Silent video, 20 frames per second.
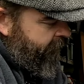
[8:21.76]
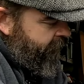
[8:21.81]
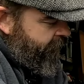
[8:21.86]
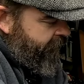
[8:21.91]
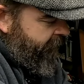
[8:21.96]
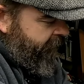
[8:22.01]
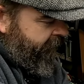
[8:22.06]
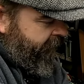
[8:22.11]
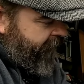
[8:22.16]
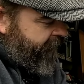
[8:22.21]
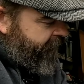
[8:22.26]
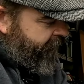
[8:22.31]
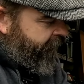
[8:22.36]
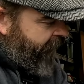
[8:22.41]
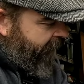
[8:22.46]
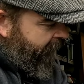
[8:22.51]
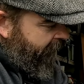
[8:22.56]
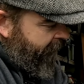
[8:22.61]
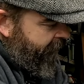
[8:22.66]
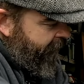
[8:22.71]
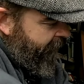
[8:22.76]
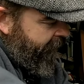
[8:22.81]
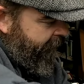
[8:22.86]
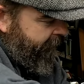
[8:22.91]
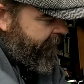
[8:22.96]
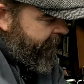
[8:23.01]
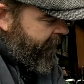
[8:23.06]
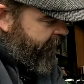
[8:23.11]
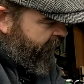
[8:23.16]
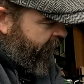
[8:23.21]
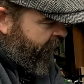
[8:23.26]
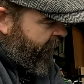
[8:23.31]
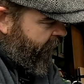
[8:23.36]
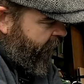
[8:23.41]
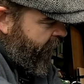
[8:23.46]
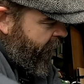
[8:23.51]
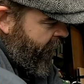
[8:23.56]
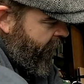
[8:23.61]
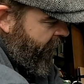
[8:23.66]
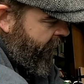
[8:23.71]
So we're nearly flat there. I'm not
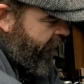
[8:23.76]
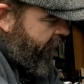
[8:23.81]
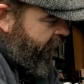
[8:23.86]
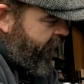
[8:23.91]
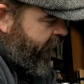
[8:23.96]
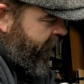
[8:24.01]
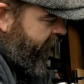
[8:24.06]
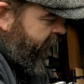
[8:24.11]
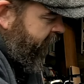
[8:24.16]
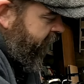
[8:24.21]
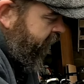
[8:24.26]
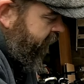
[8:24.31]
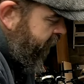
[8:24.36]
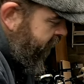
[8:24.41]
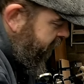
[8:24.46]
going to go all the way in, I